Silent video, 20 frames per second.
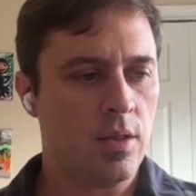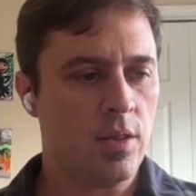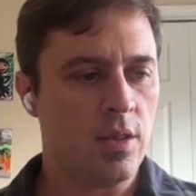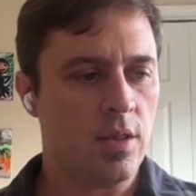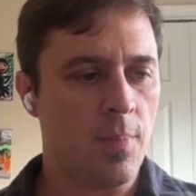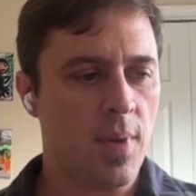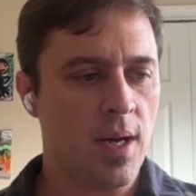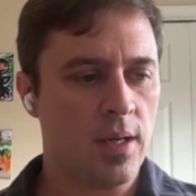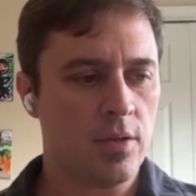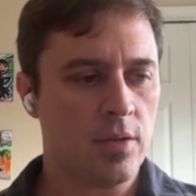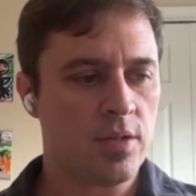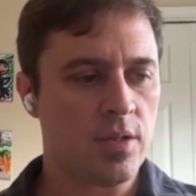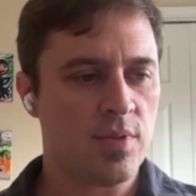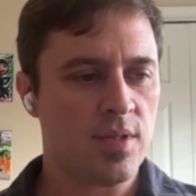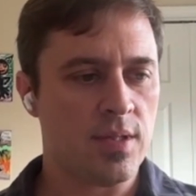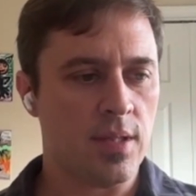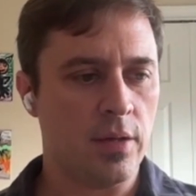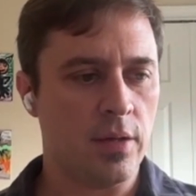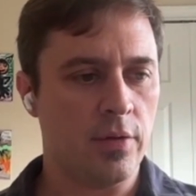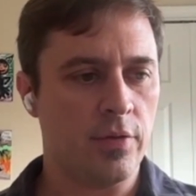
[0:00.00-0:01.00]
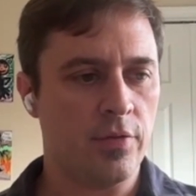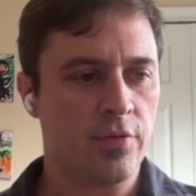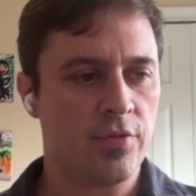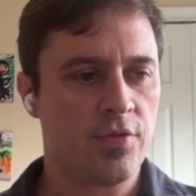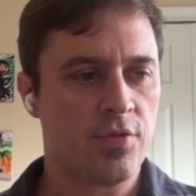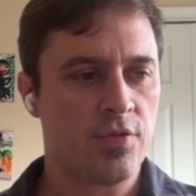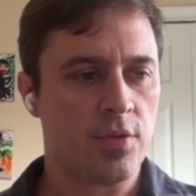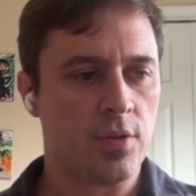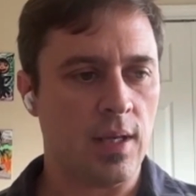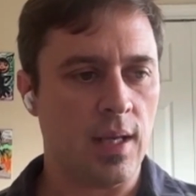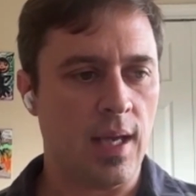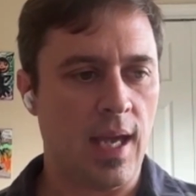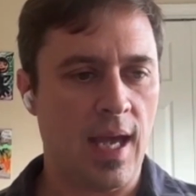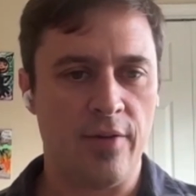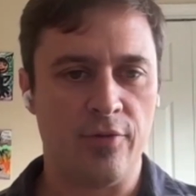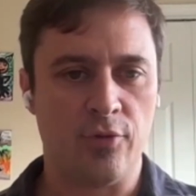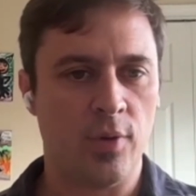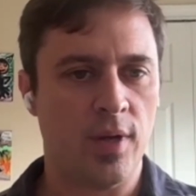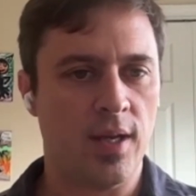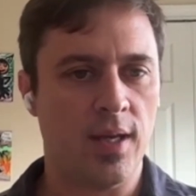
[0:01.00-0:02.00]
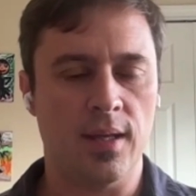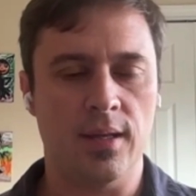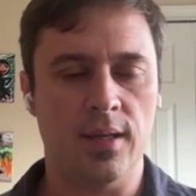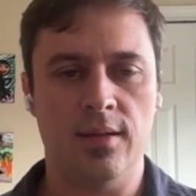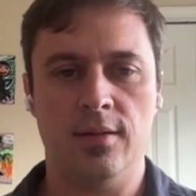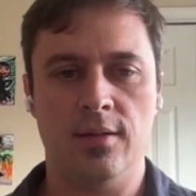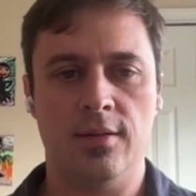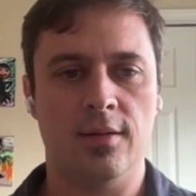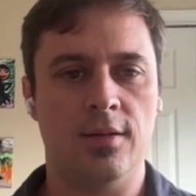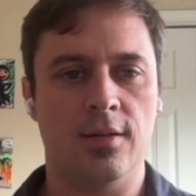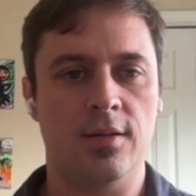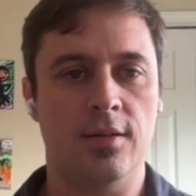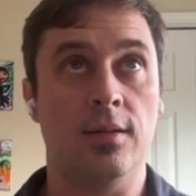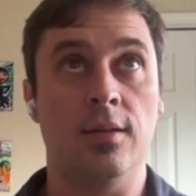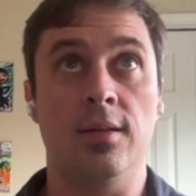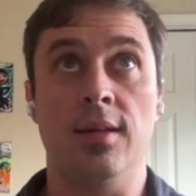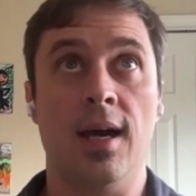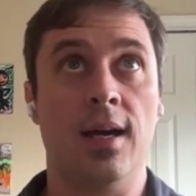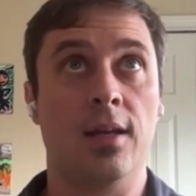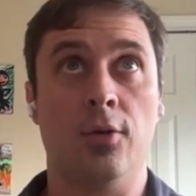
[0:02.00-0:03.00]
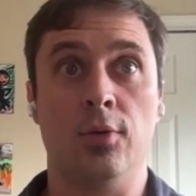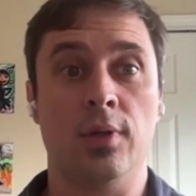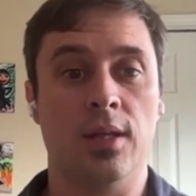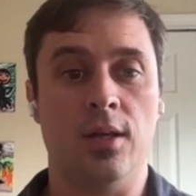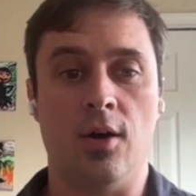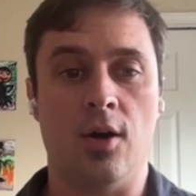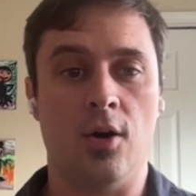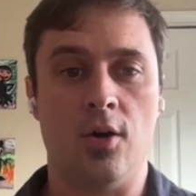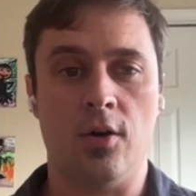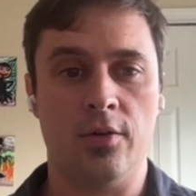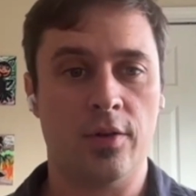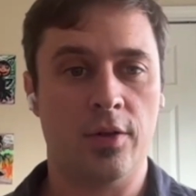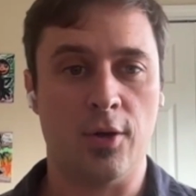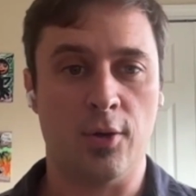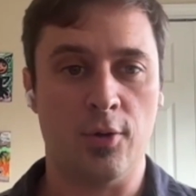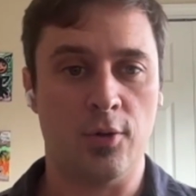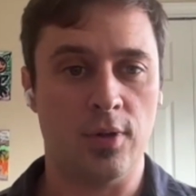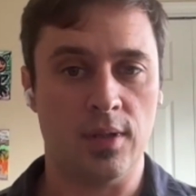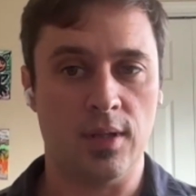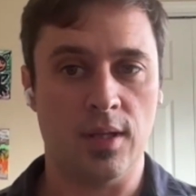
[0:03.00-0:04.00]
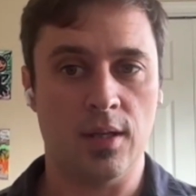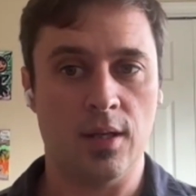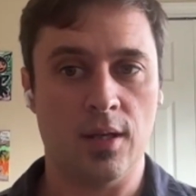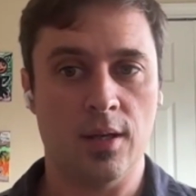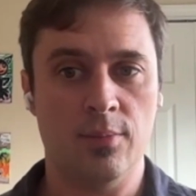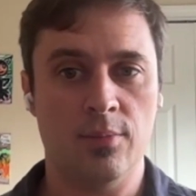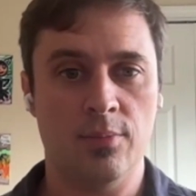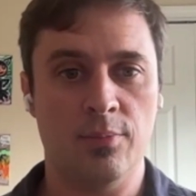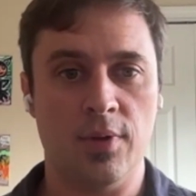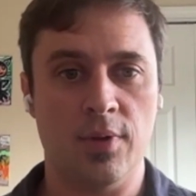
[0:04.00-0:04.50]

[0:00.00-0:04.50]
the models themselves have read not only all the code in GitHub,